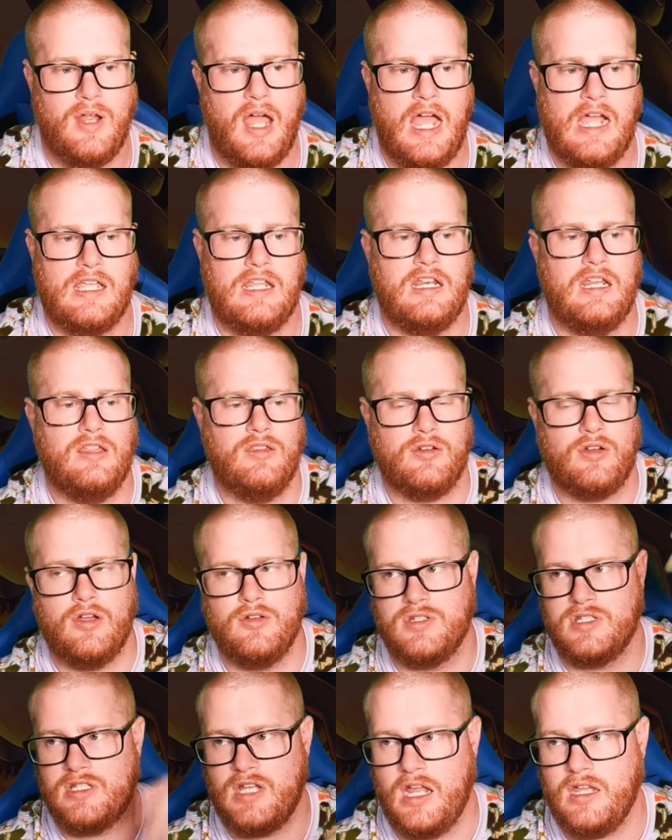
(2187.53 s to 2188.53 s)
I can either go
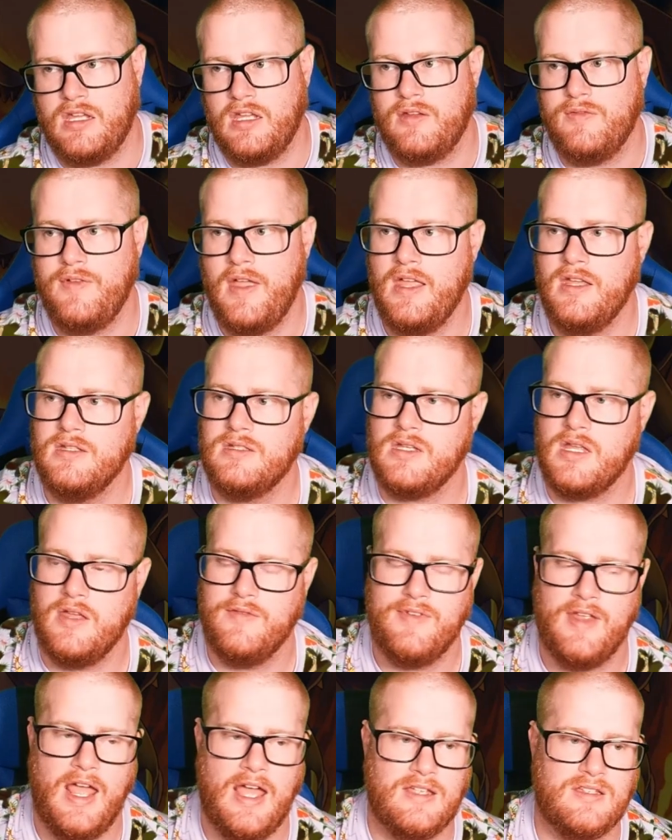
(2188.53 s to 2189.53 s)
Psychic Fangs
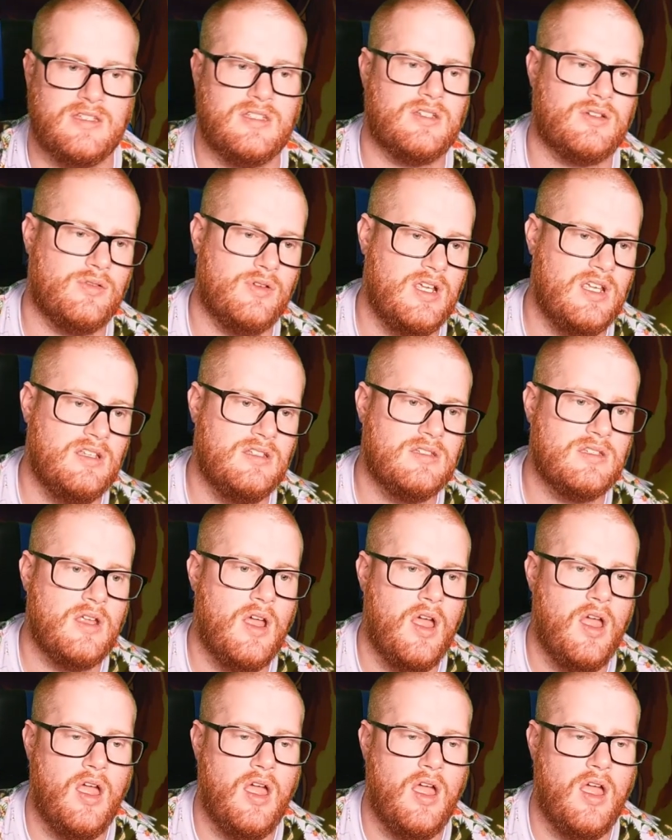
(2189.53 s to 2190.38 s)
if it has screens.